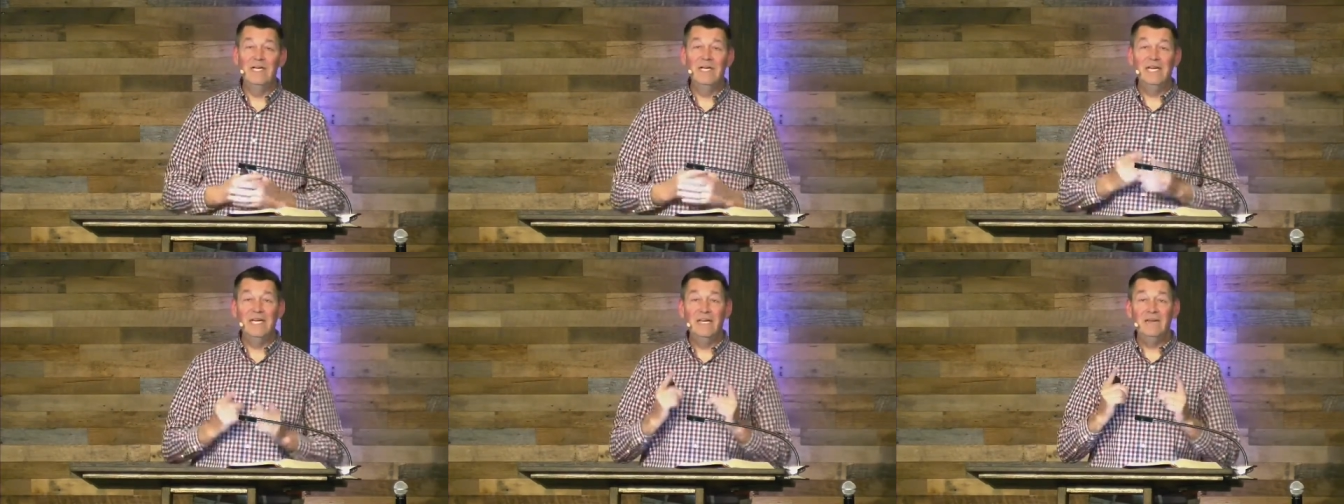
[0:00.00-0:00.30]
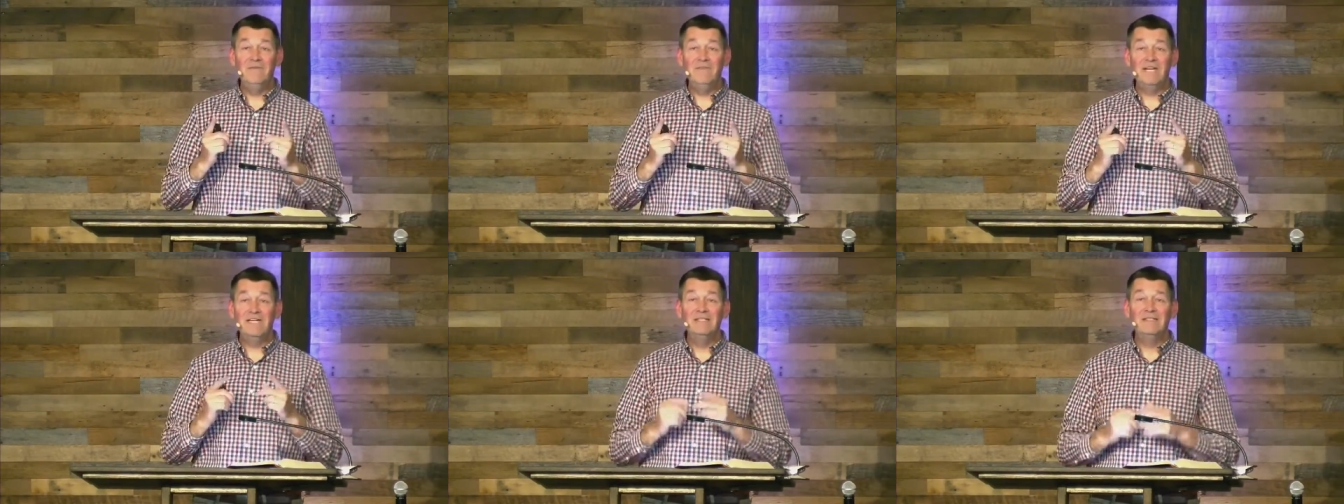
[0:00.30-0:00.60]
and he
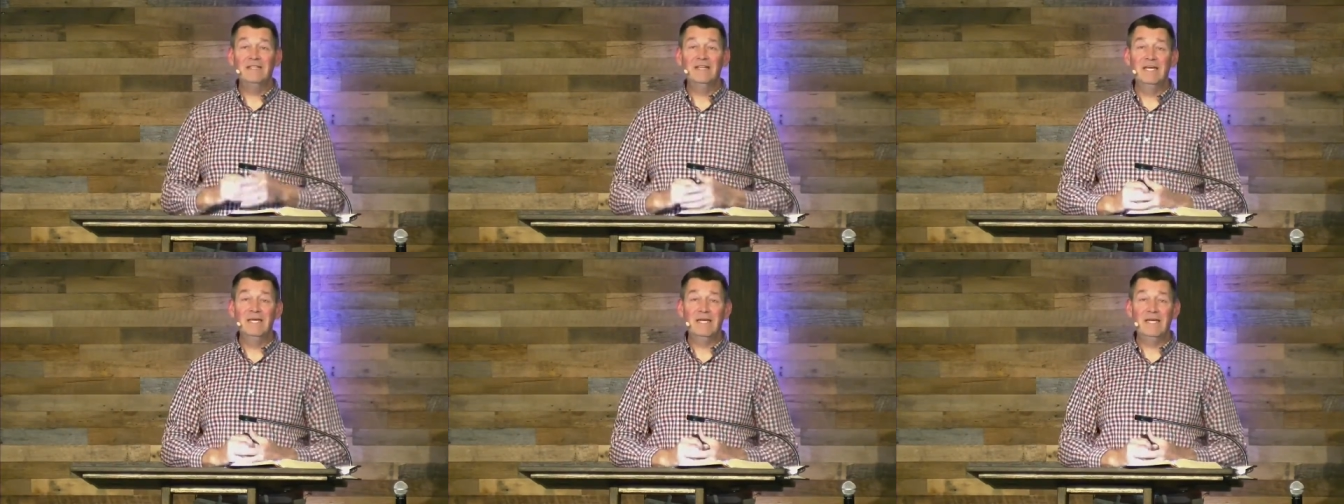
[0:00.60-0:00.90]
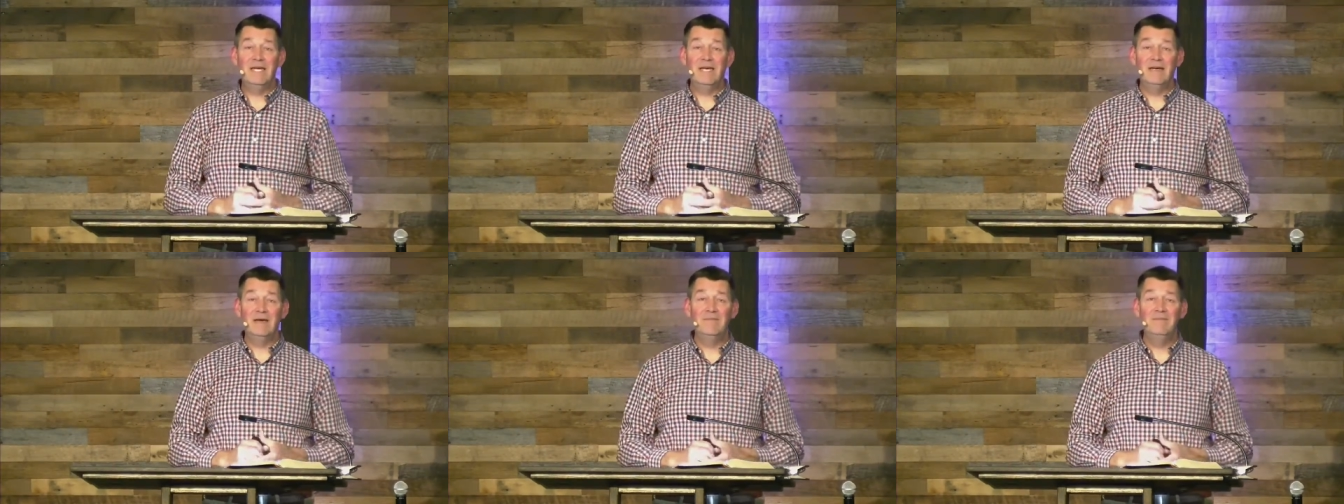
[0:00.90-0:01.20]
finds
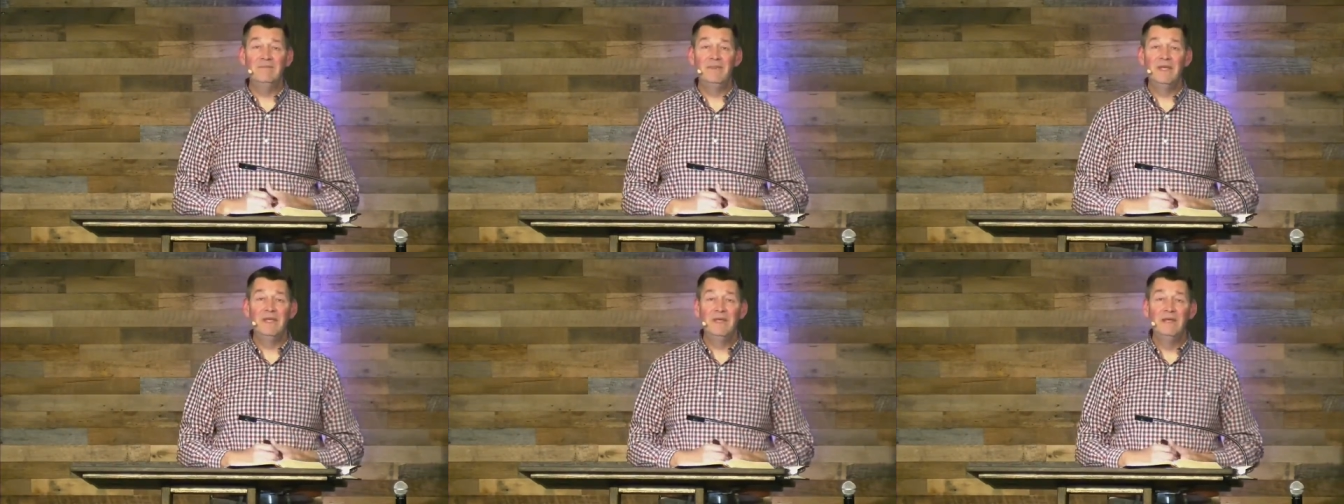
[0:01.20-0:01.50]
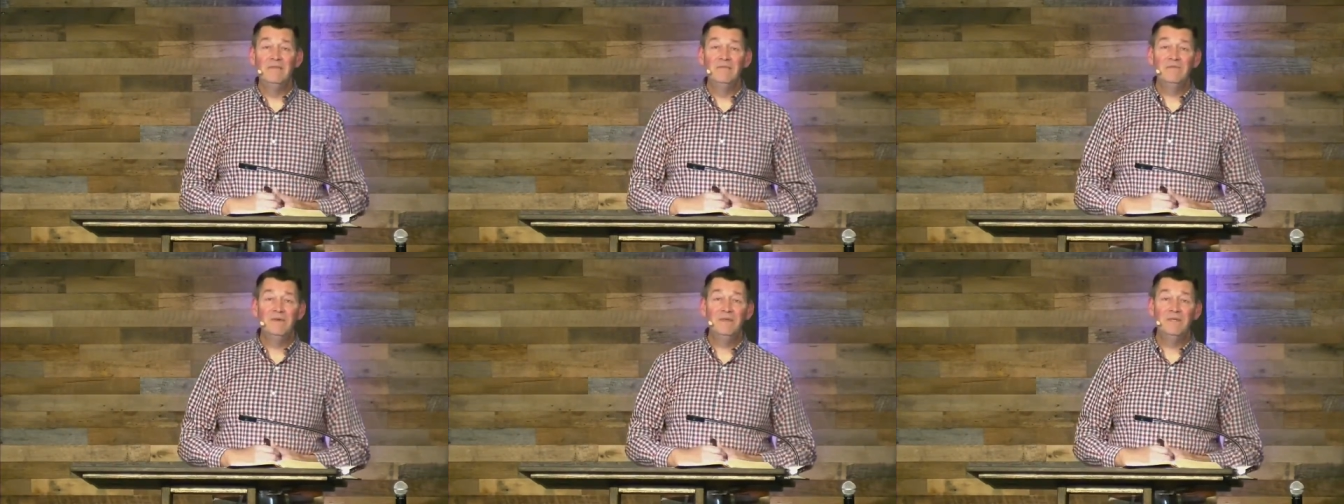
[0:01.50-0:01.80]
Lydia
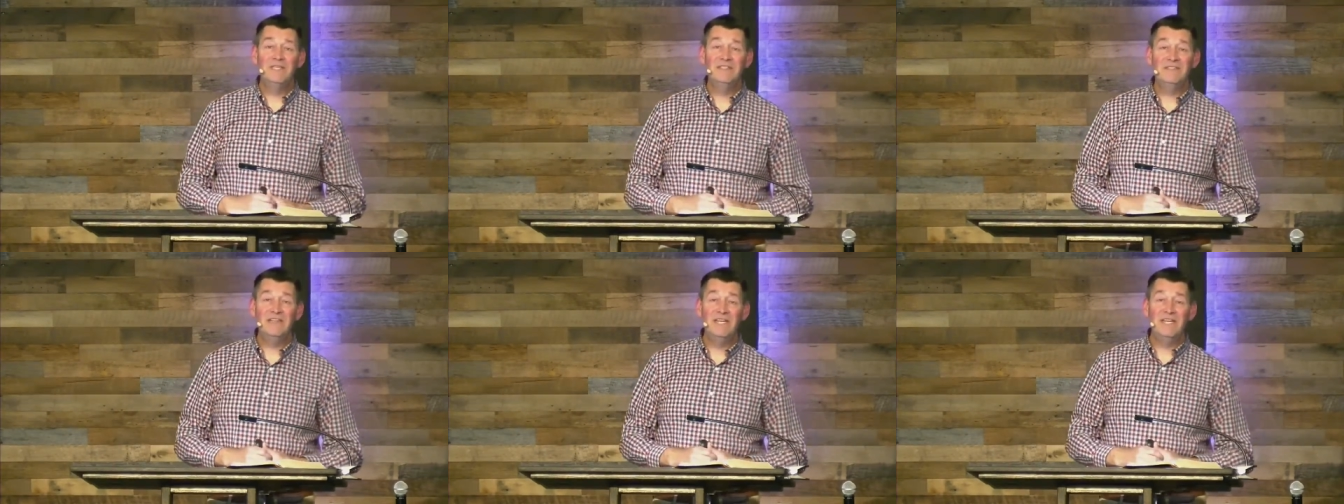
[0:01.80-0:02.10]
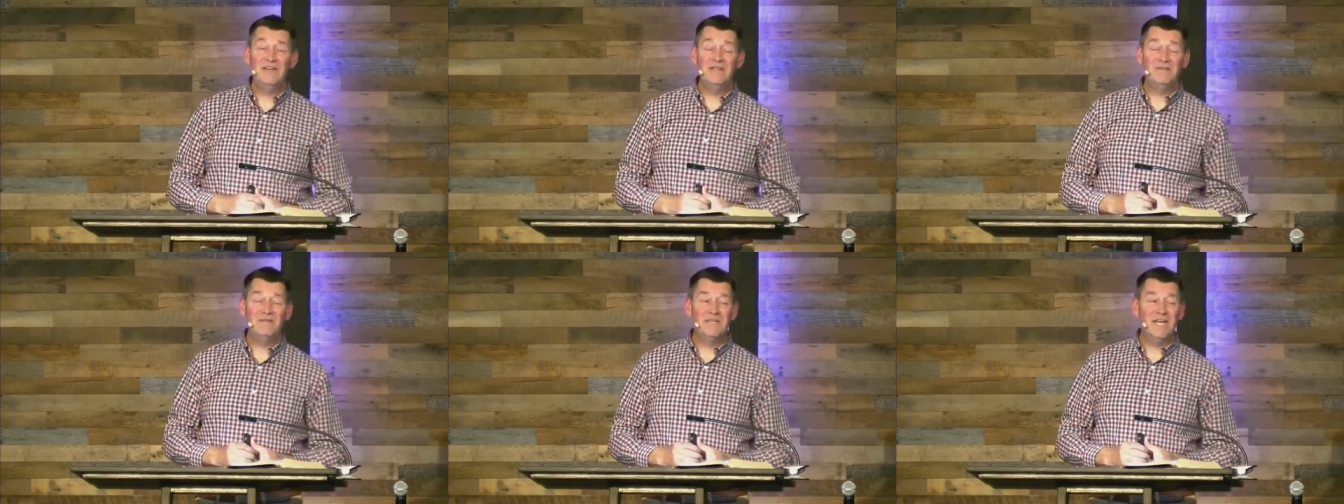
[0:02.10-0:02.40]
from the city
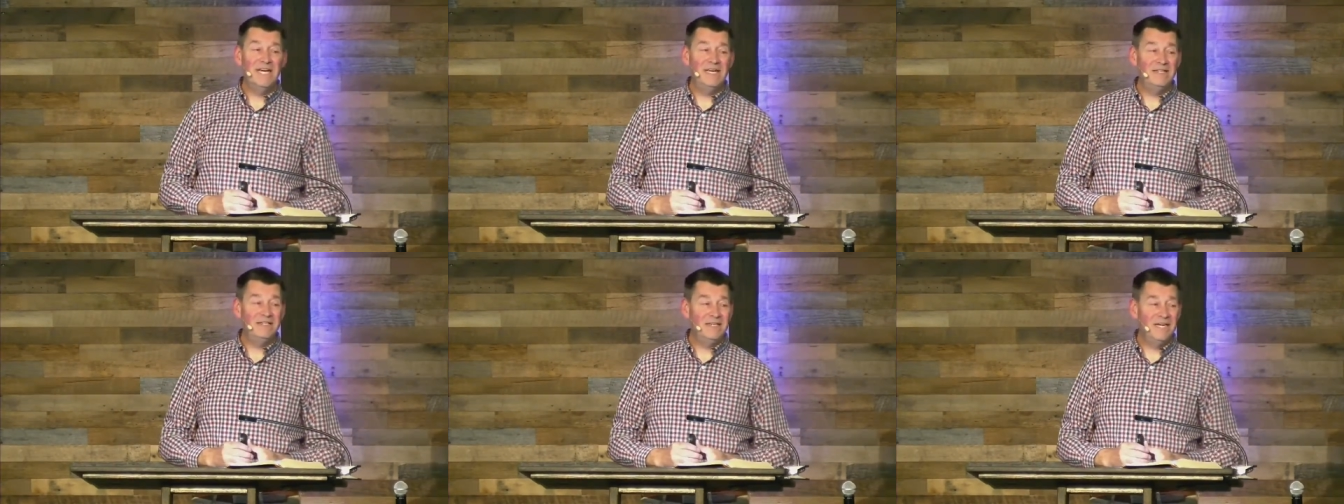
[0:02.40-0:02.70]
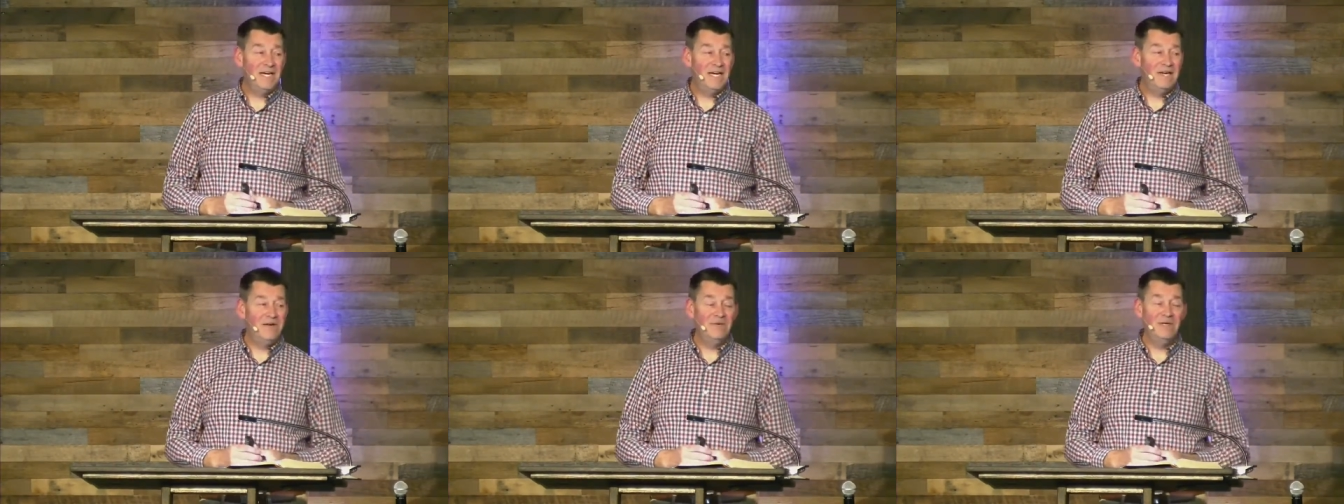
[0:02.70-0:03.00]
of
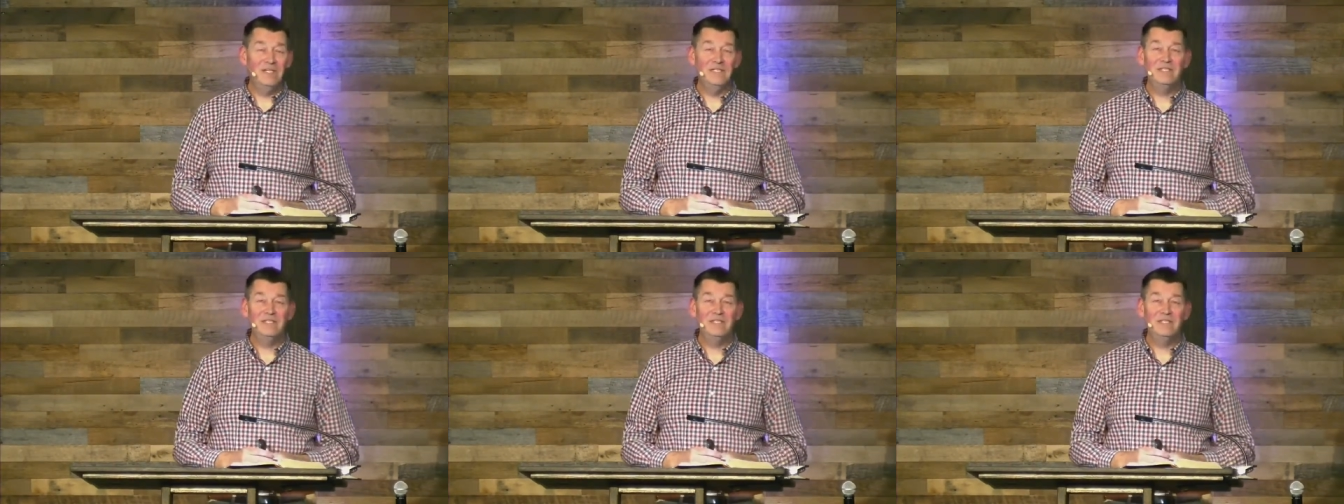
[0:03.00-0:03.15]
Thyatira.